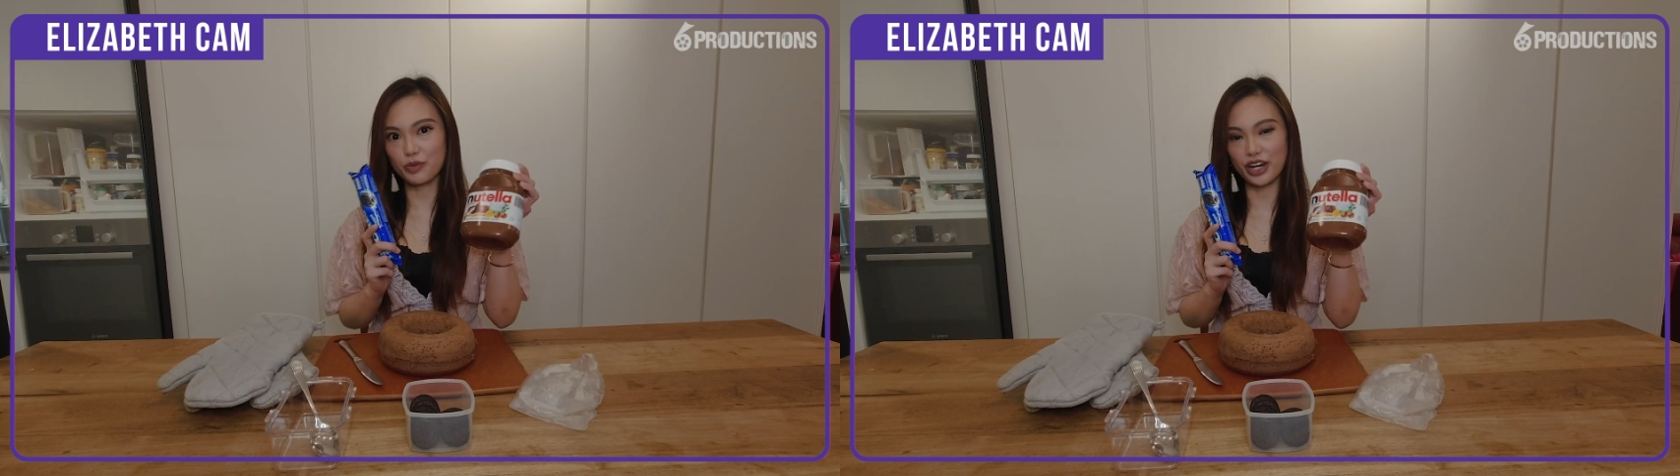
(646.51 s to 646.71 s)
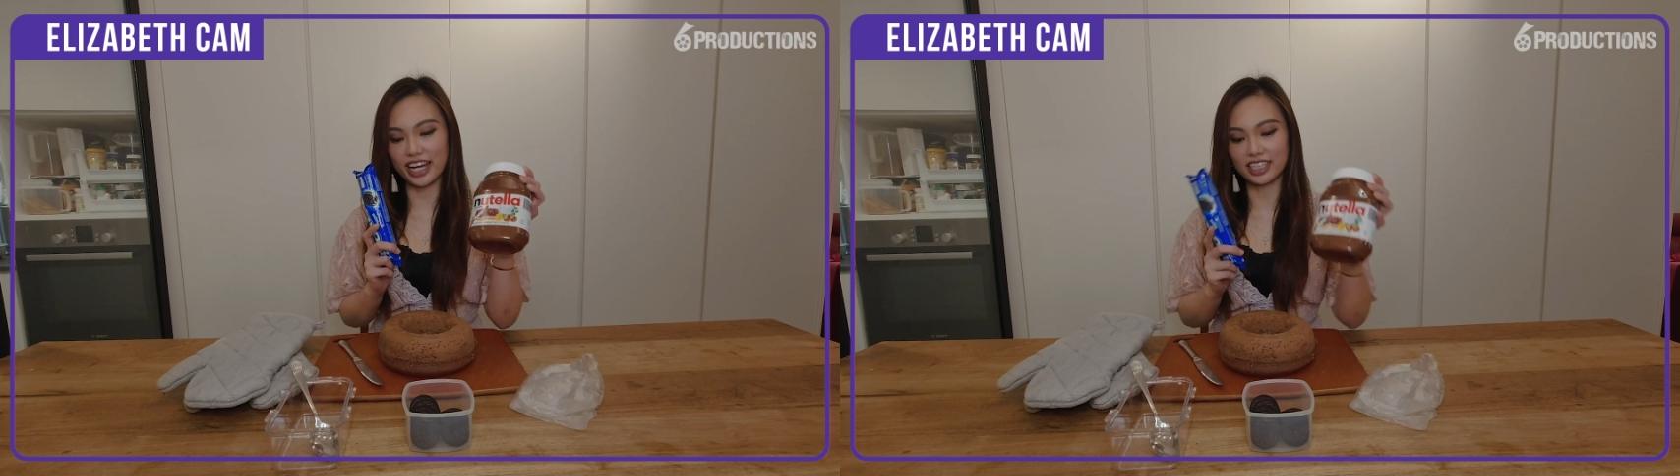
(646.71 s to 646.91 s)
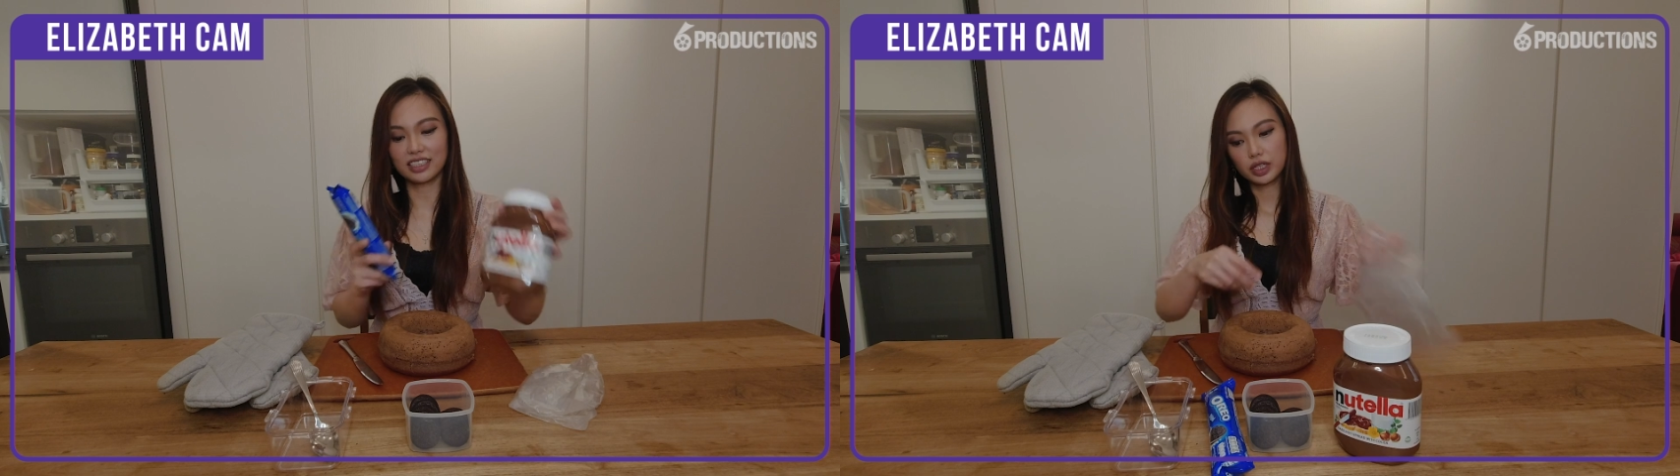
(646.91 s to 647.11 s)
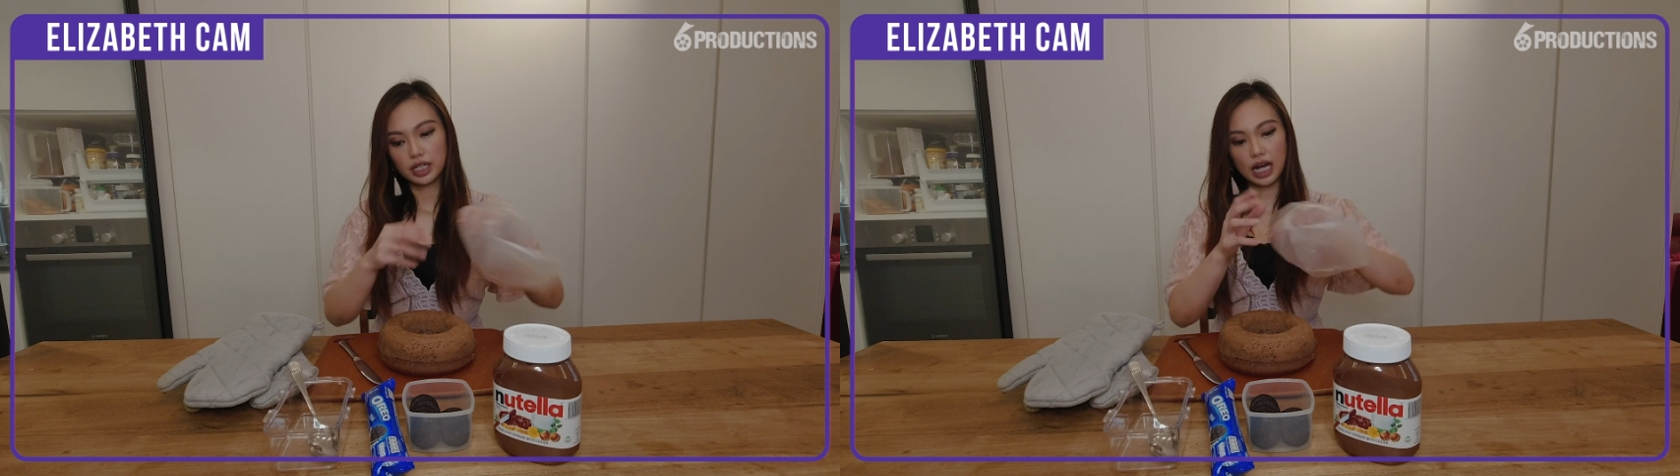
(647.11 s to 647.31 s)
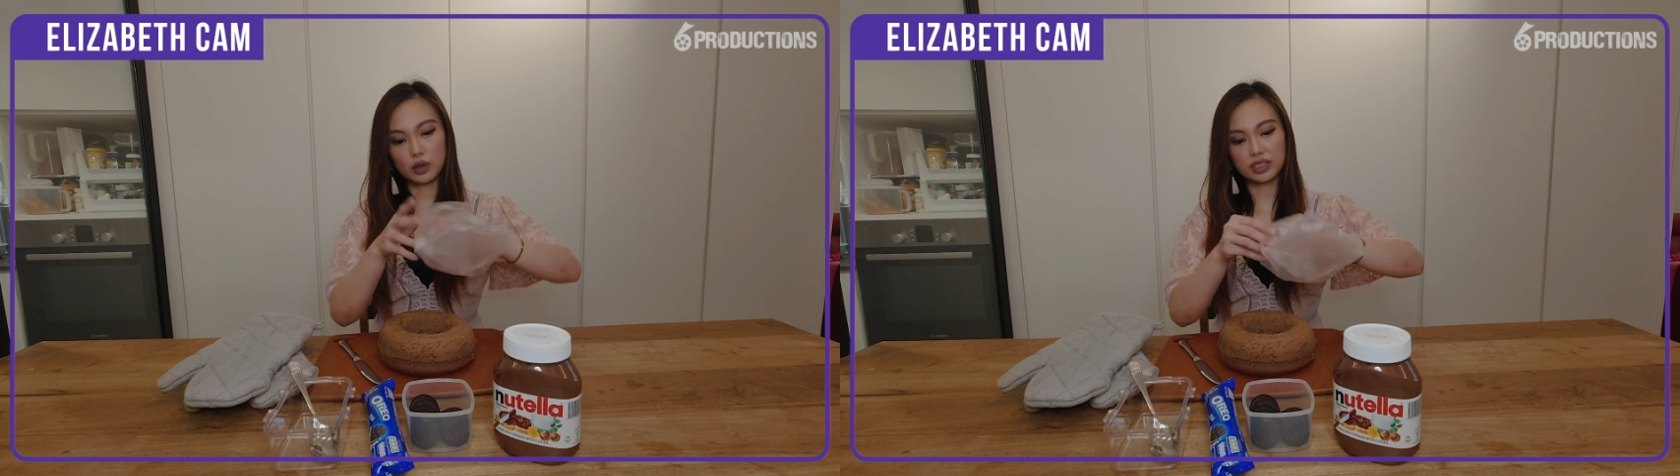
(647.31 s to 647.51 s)
spread.
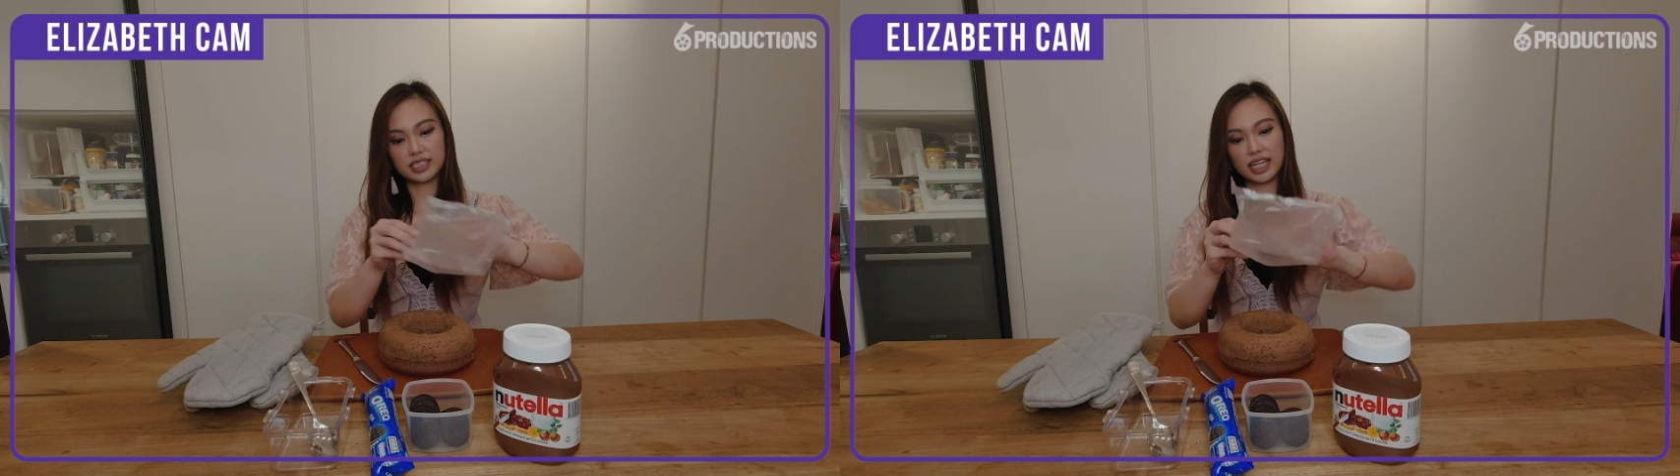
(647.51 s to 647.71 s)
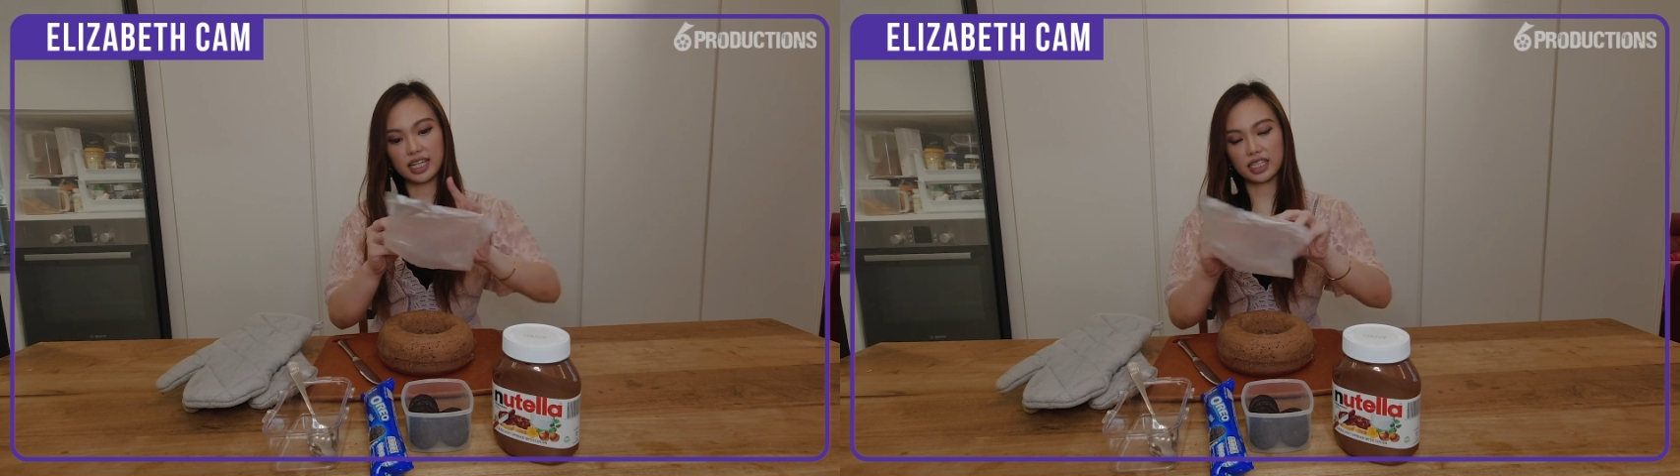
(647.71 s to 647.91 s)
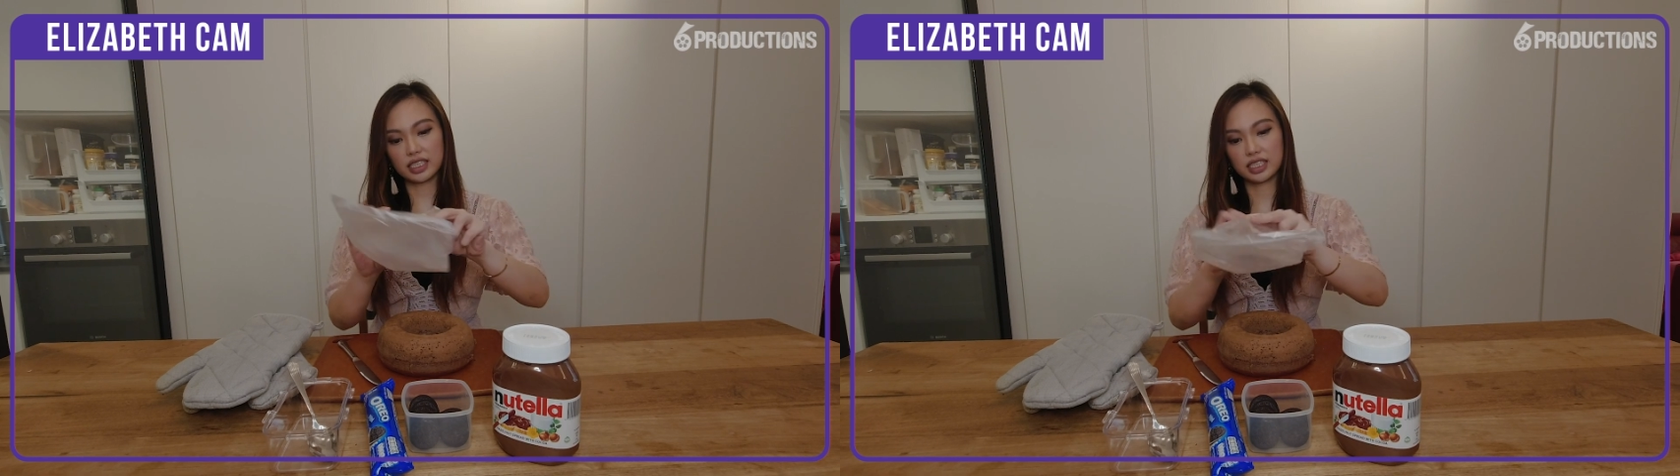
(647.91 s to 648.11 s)
I will take